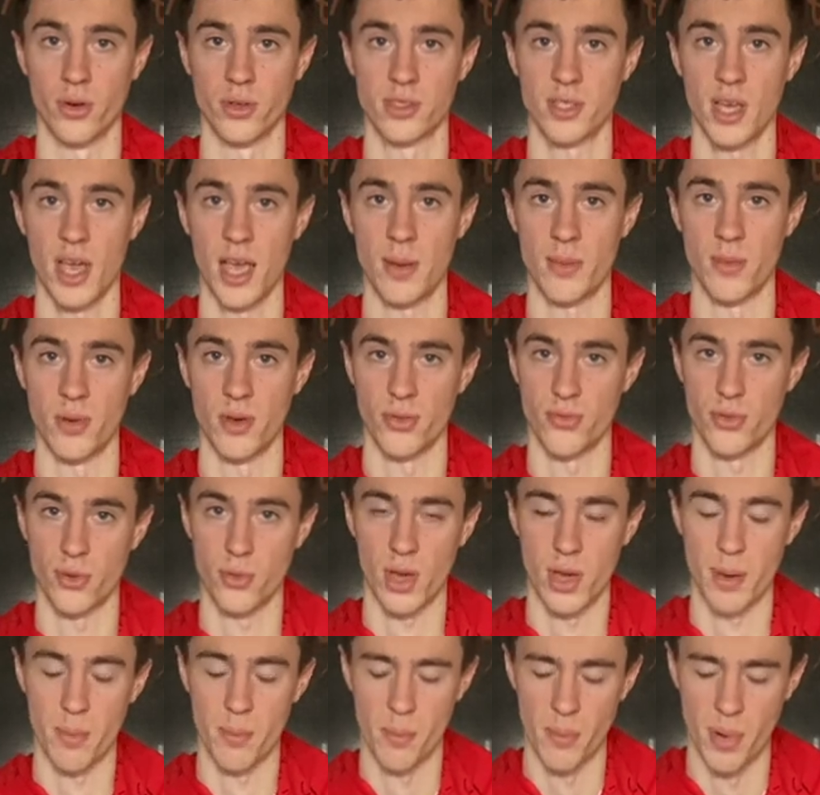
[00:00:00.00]
time, if you
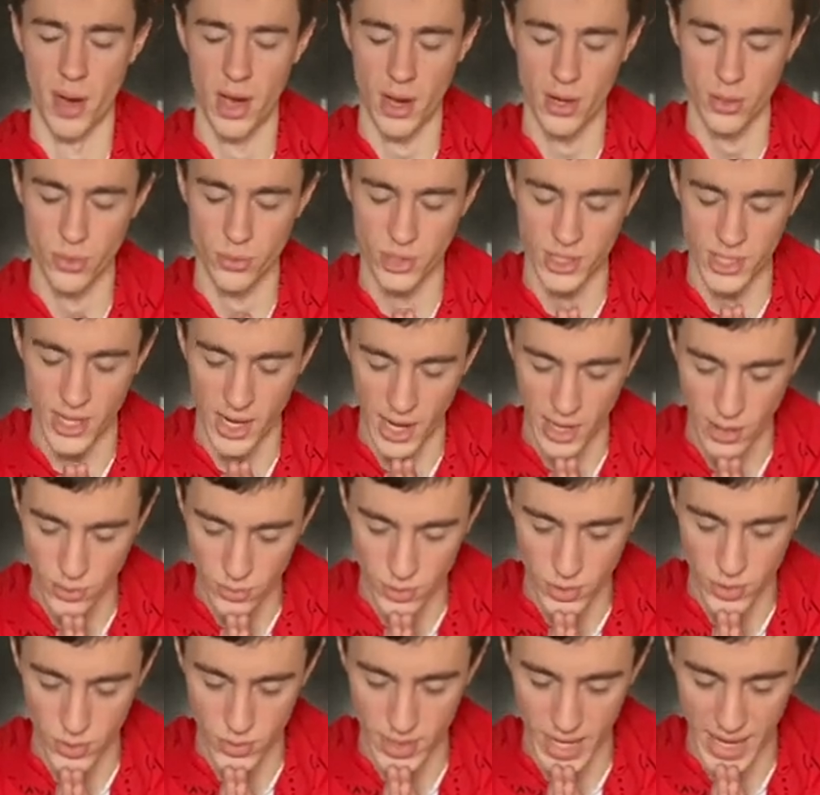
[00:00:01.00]
can bow
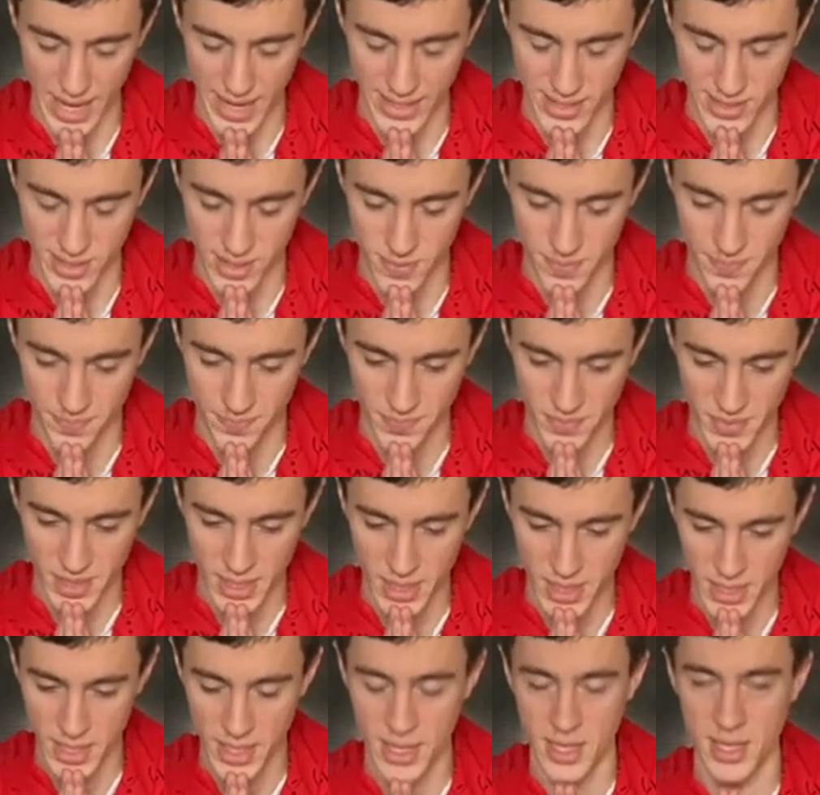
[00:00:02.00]
down to that,
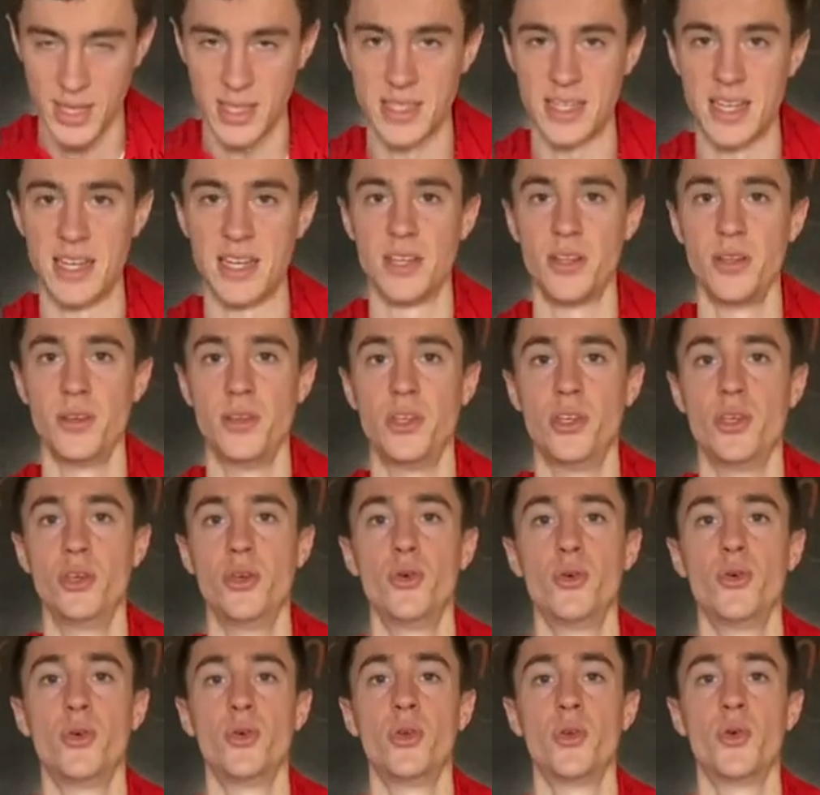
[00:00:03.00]
then the
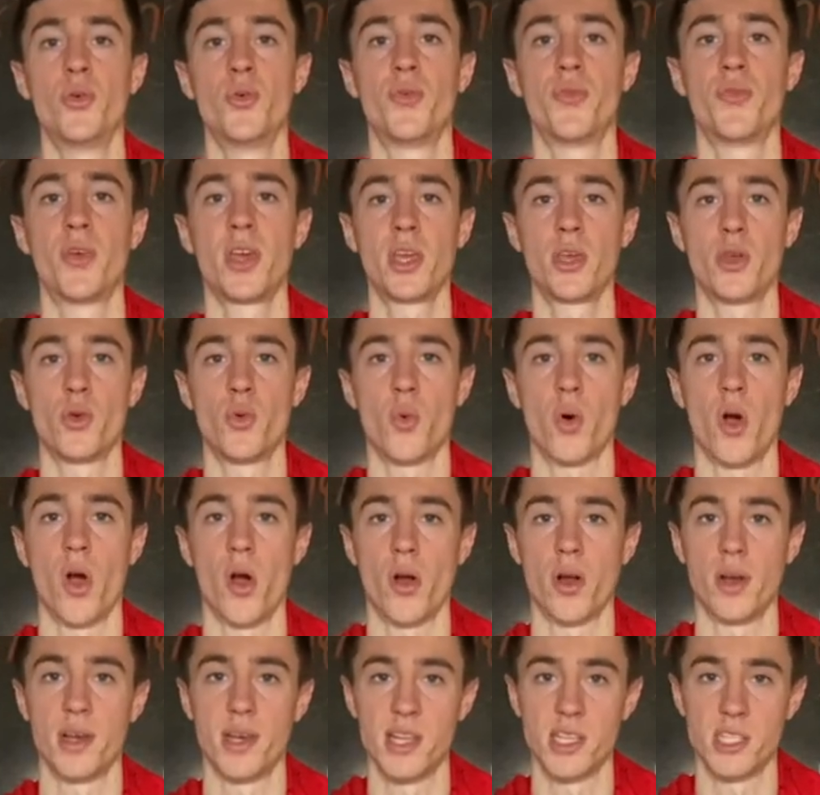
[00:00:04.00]
you think you
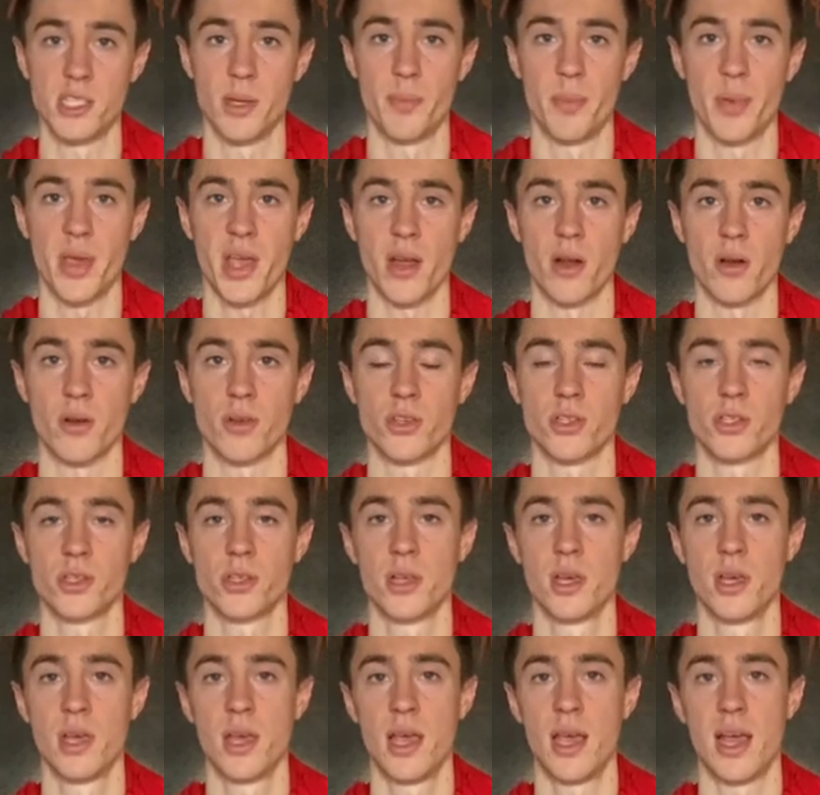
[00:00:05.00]
are disappears,
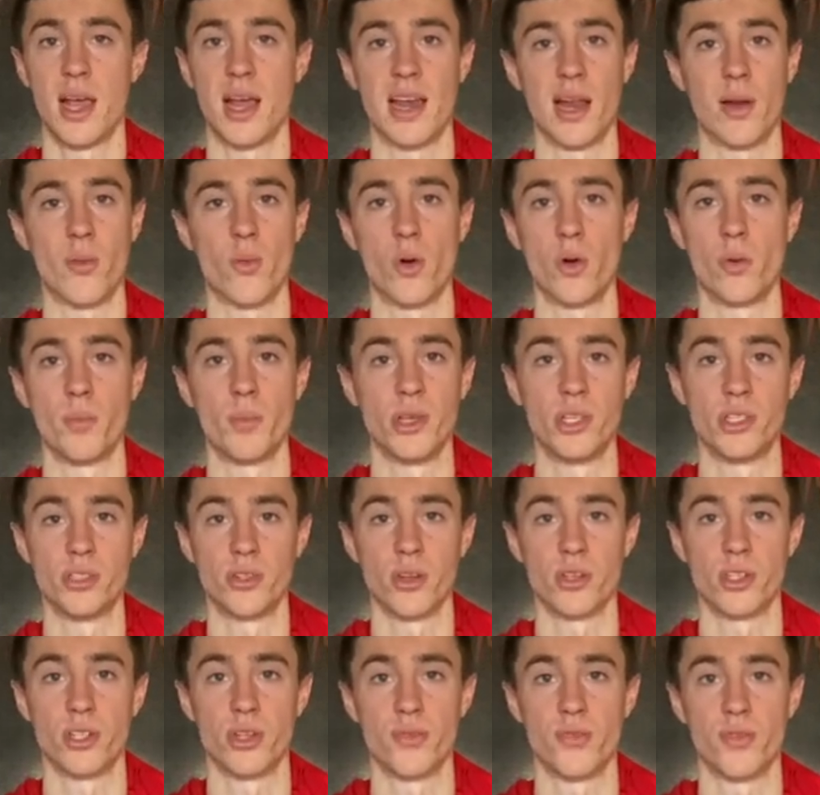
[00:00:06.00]
and there won't be
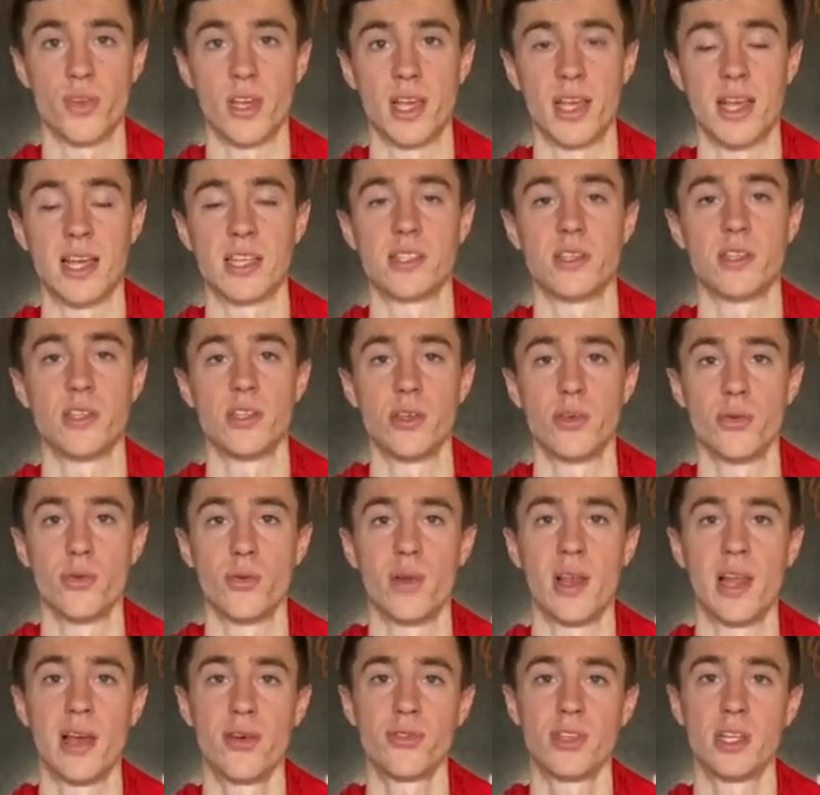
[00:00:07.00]
such a thing as a you
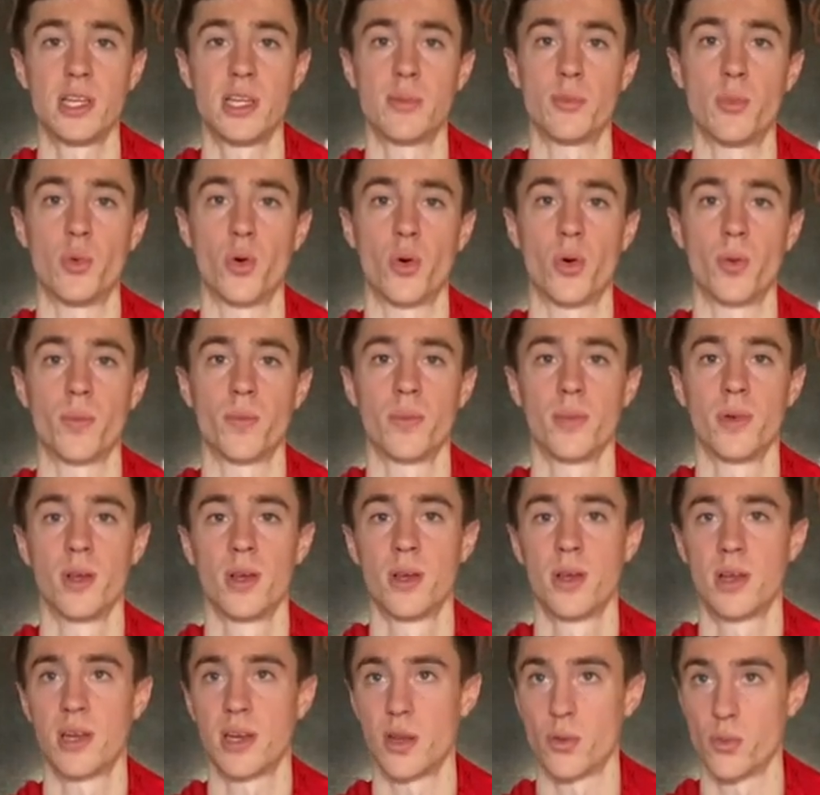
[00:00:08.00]
left anymore.
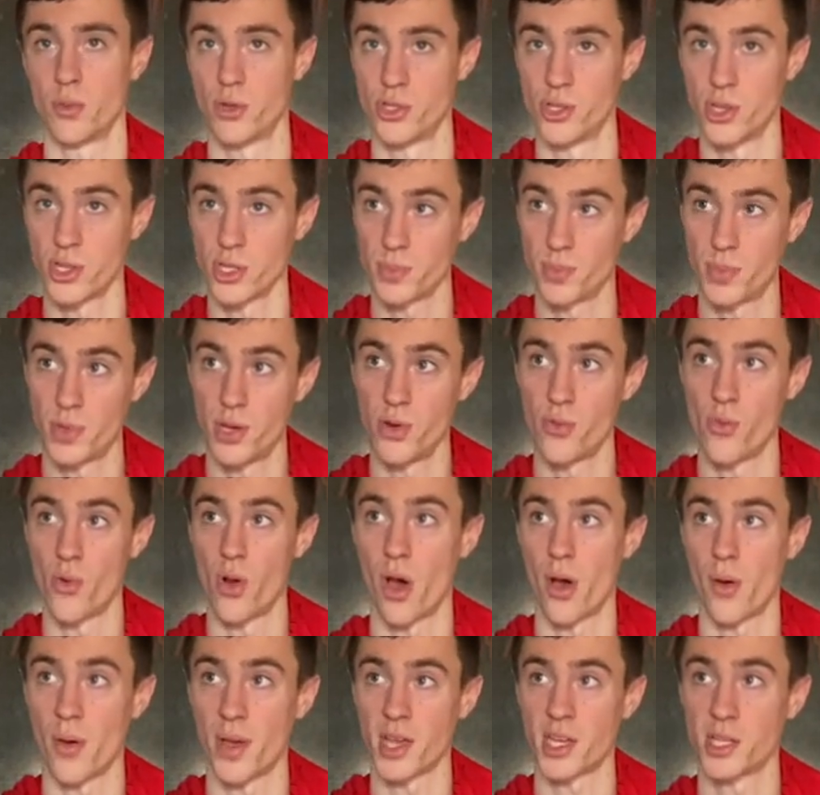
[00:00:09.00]
It will just be
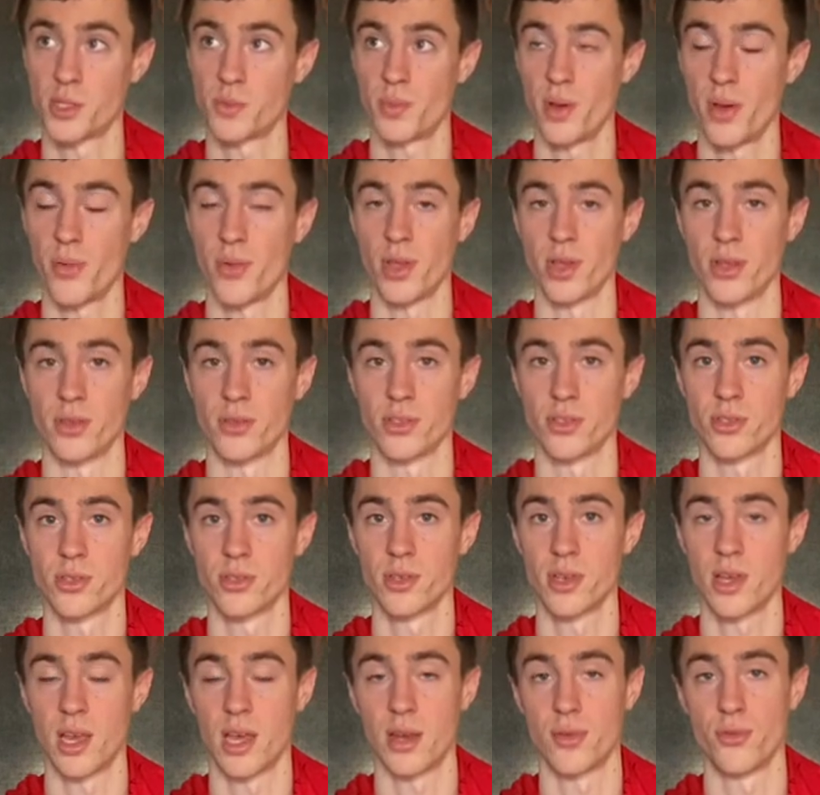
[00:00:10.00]
raw experience.
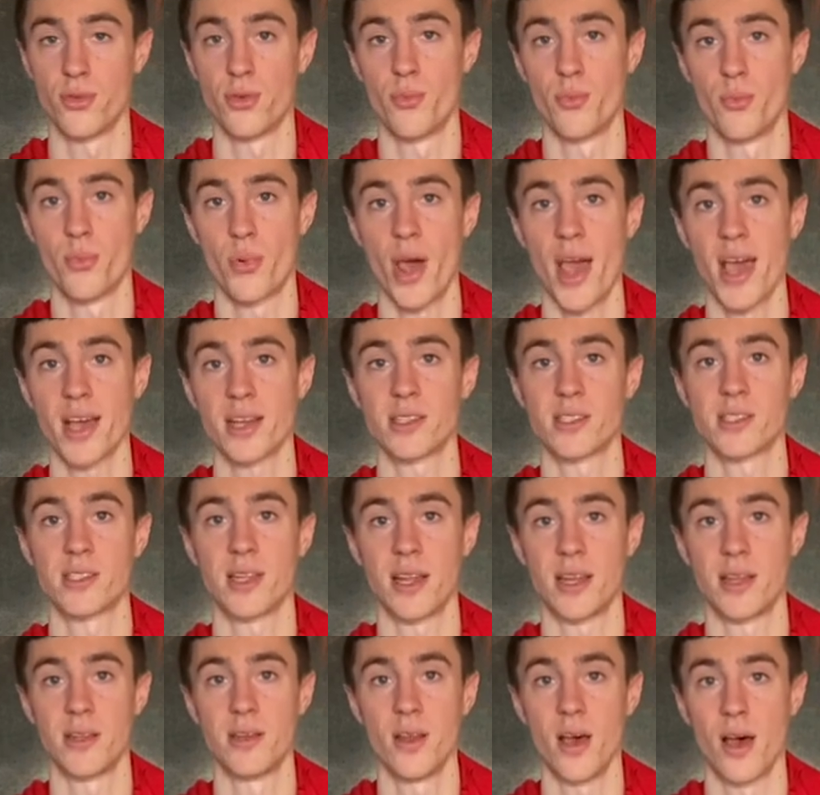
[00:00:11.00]
And if you practice
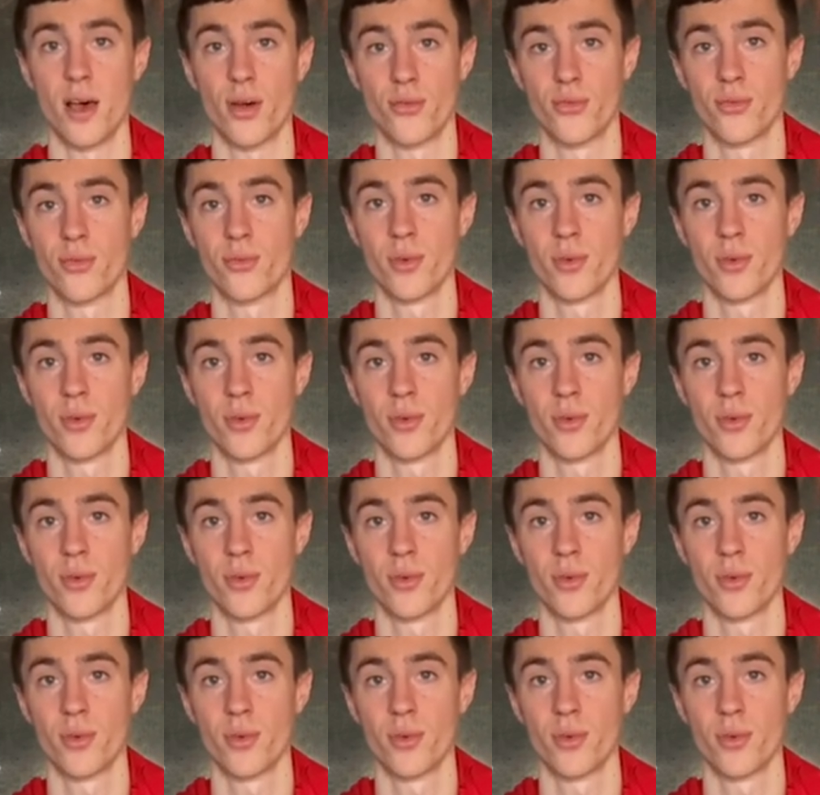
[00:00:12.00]
that enough